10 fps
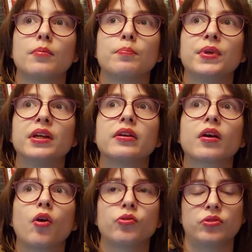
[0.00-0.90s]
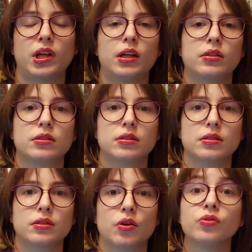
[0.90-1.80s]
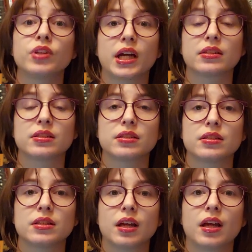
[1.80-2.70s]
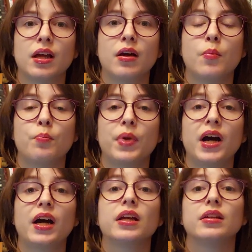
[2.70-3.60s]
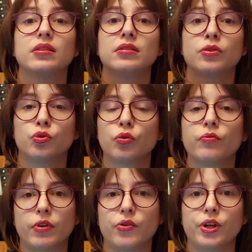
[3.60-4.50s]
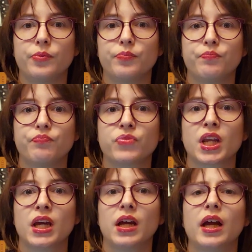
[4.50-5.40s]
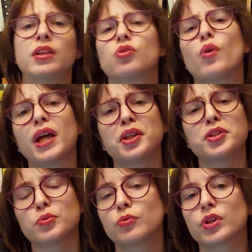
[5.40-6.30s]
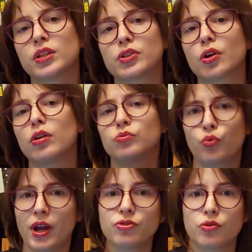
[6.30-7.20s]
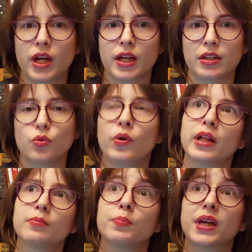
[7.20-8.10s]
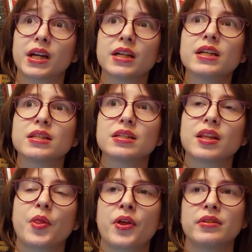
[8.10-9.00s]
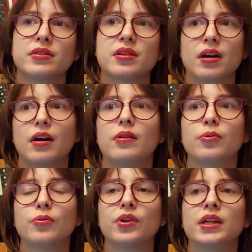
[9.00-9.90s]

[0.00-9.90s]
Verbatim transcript: be contact, contacted by the Tooth Fairy. And why this book is called Red Dragon? Well, because that's how